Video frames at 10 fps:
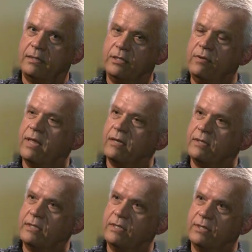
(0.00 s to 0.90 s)

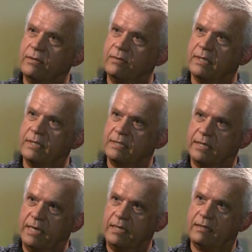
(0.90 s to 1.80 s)
2002 in
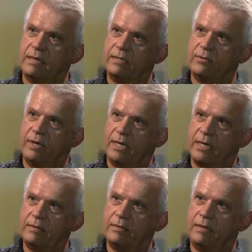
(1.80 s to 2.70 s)
Sydney, Australia.